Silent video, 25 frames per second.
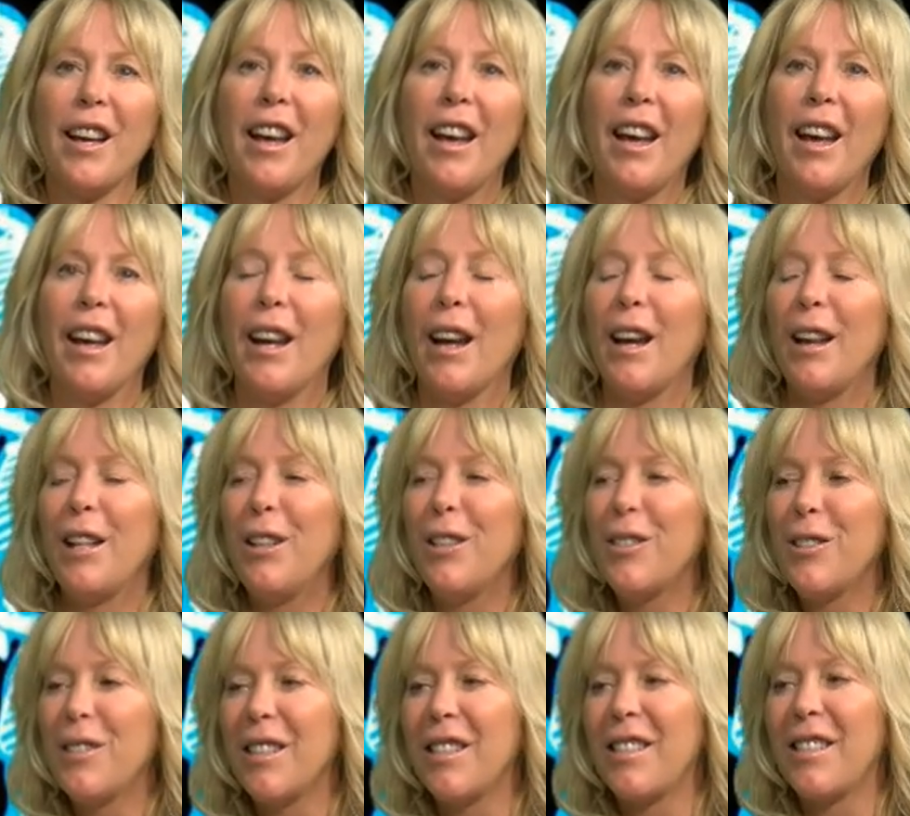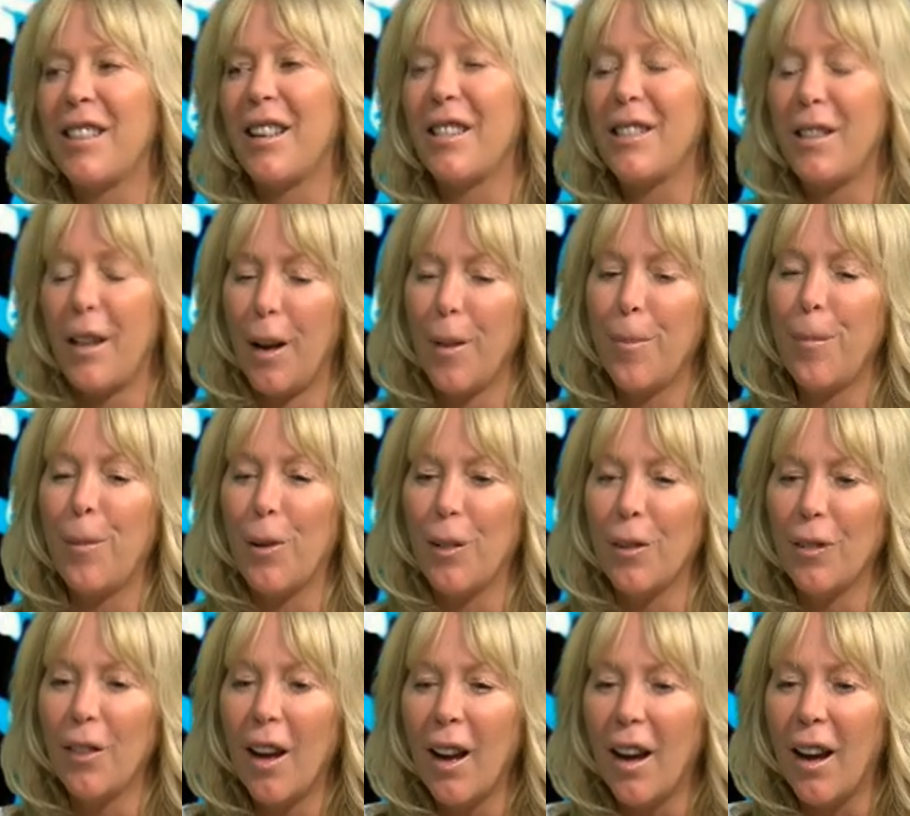and I use this
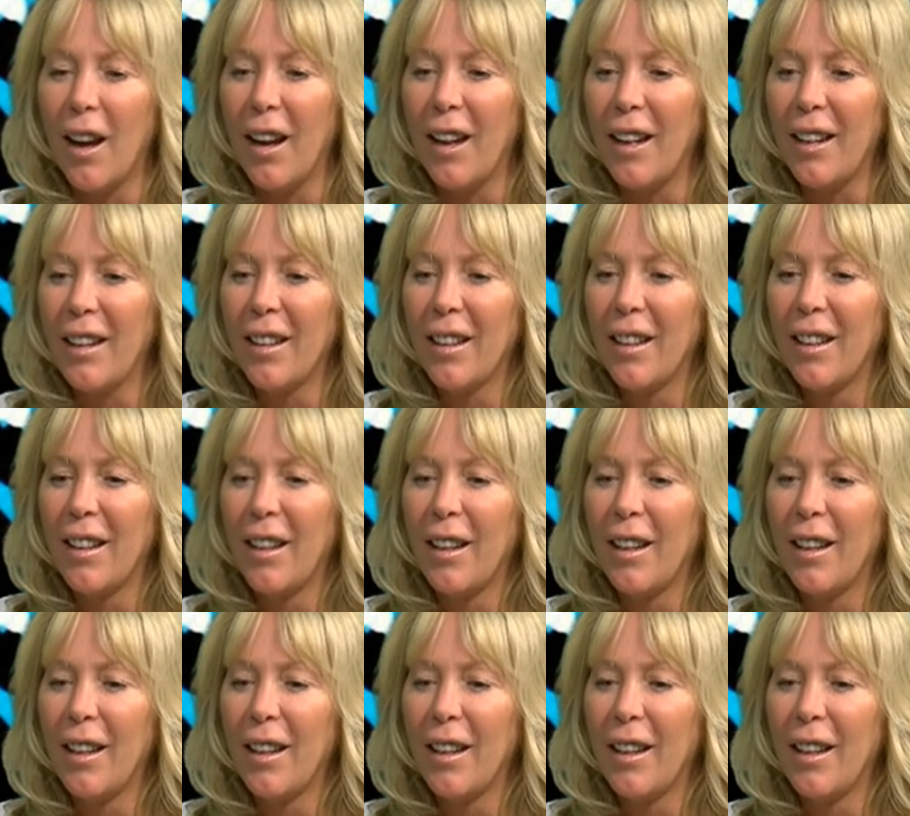example a lot,